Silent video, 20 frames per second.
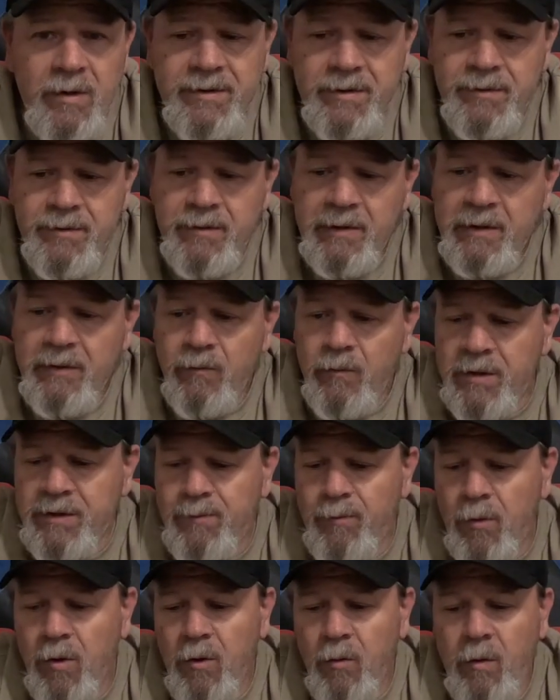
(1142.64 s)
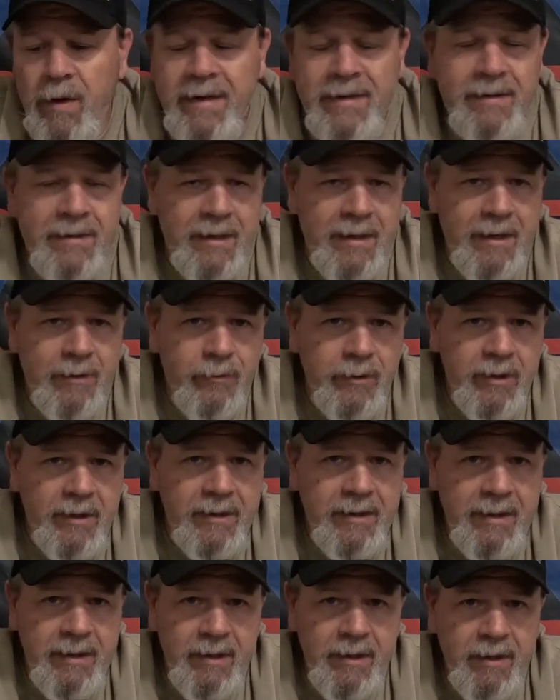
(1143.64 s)
was more weight than I
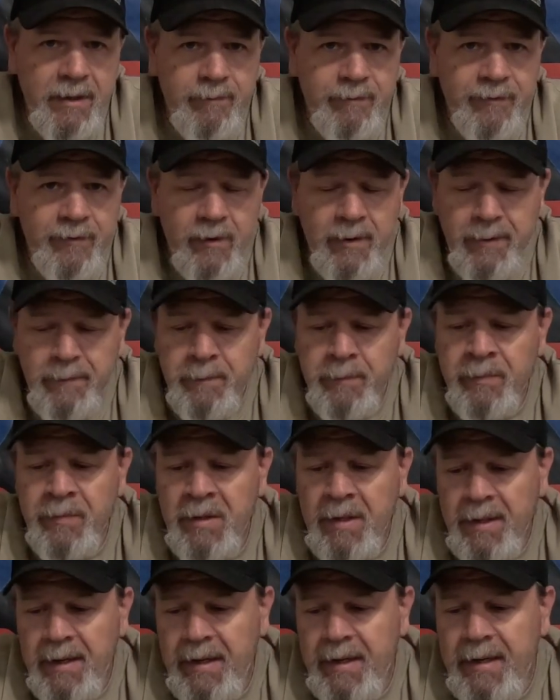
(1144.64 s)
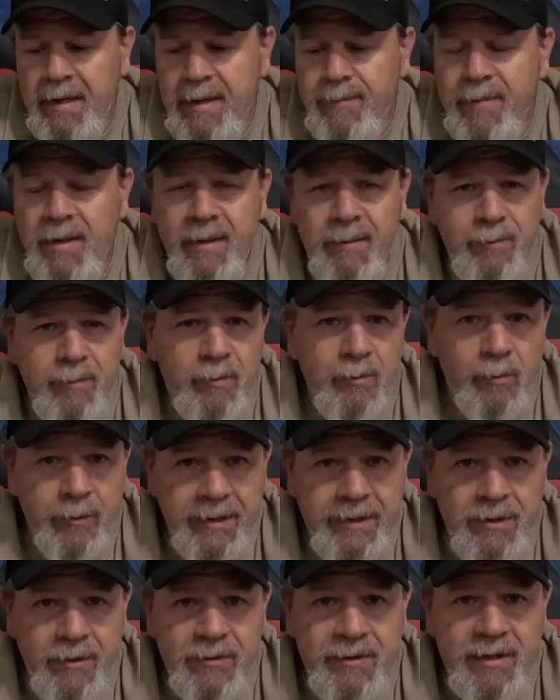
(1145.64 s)
really needed up front, and I may
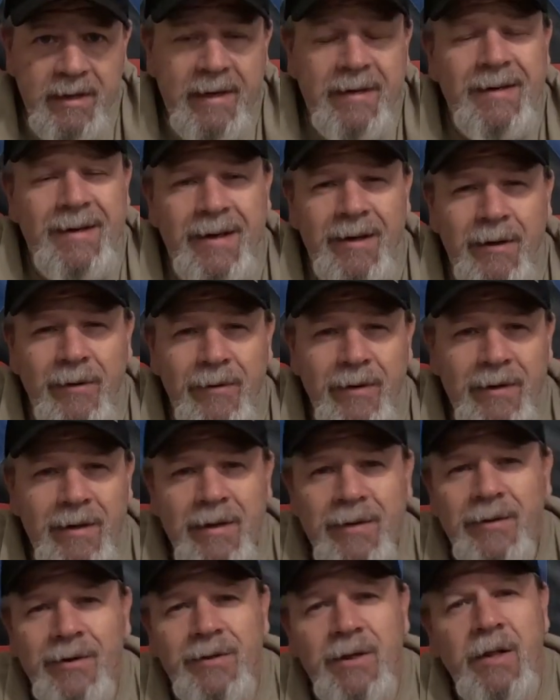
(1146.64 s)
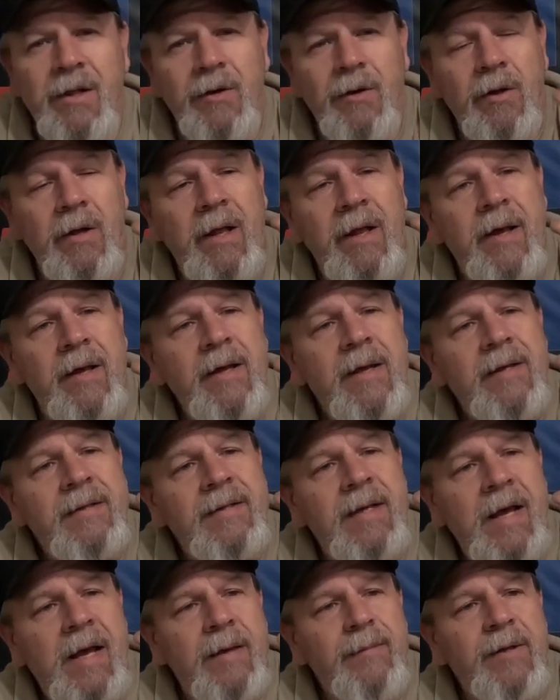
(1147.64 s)
reduce that down. There's a little
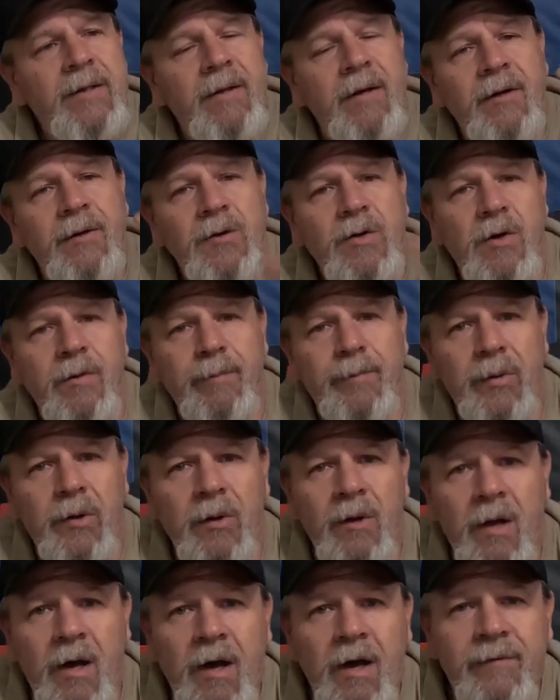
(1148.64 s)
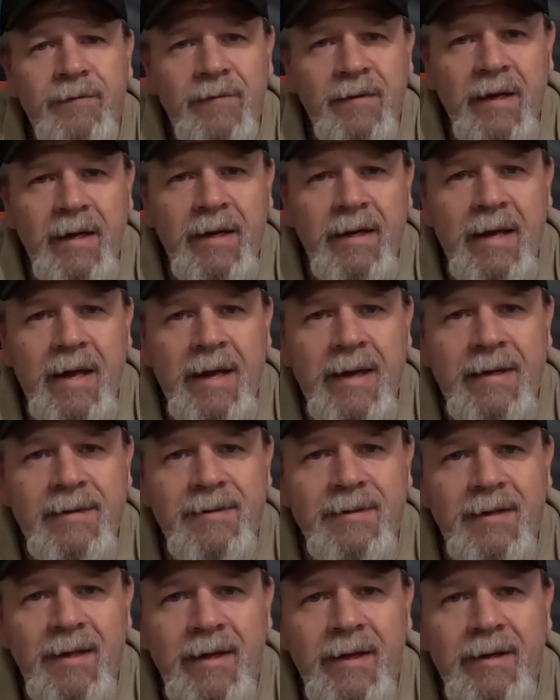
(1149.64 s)
tab in there you can pull off that
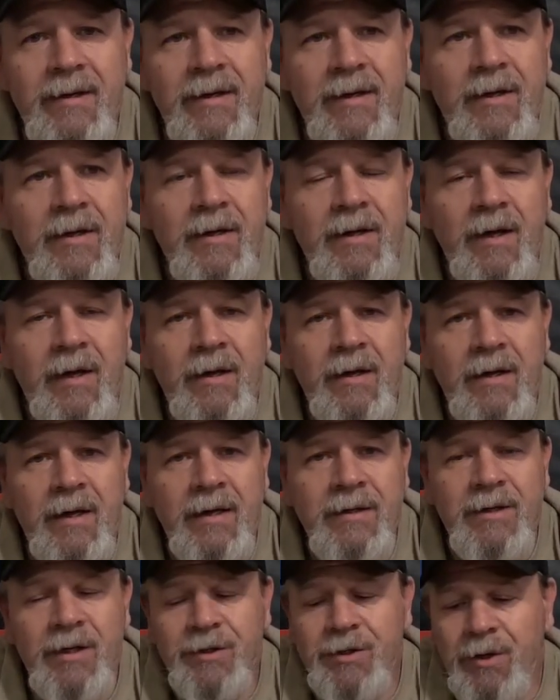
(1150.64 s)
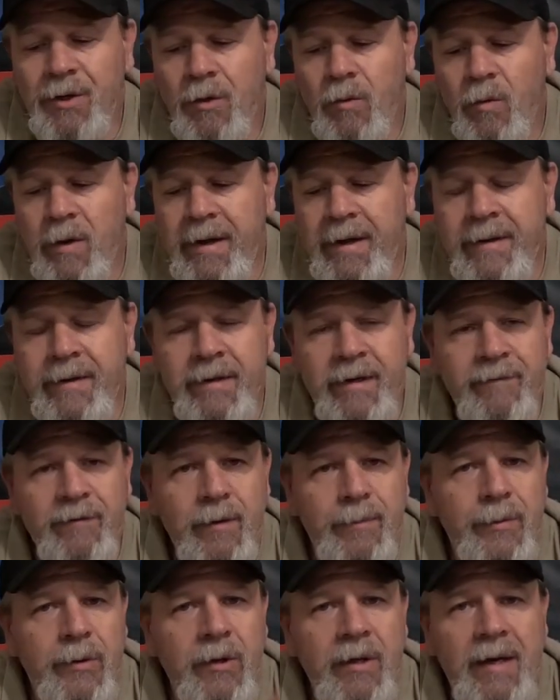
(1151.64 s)
adds that additional weight, and if
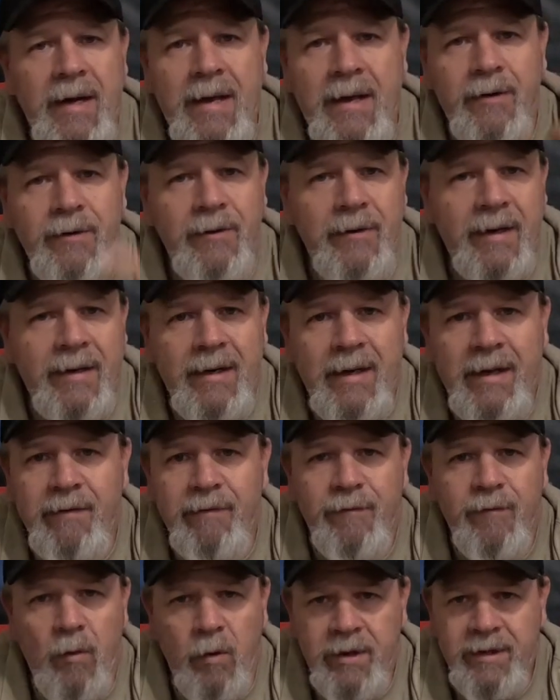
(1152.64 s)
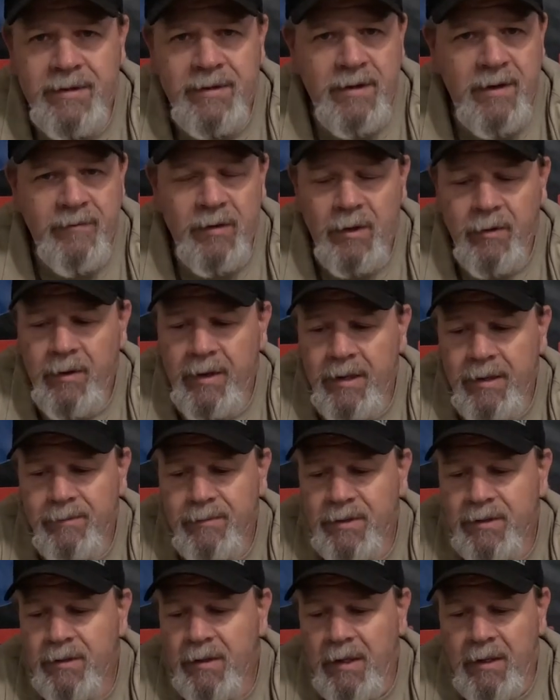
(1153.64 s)
you pull it out, you're at like 47
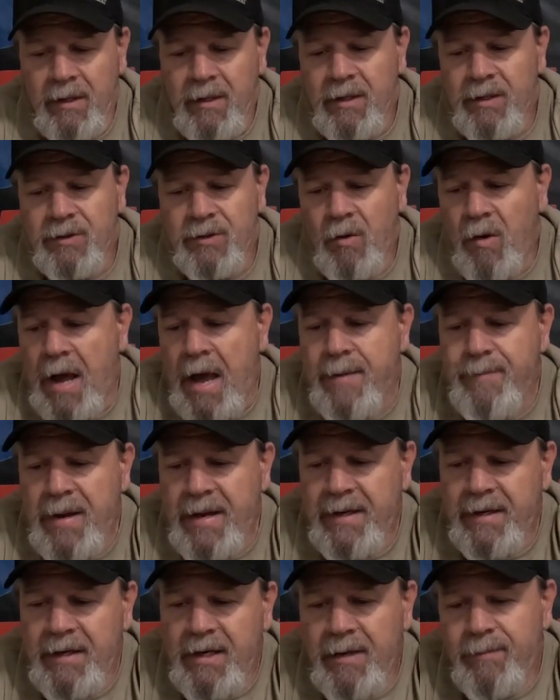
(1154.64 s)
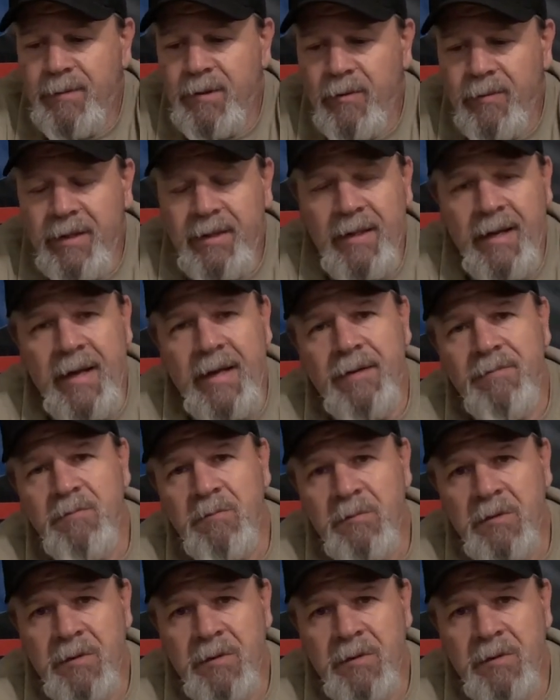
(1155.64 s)
grams. So I may end up doing that.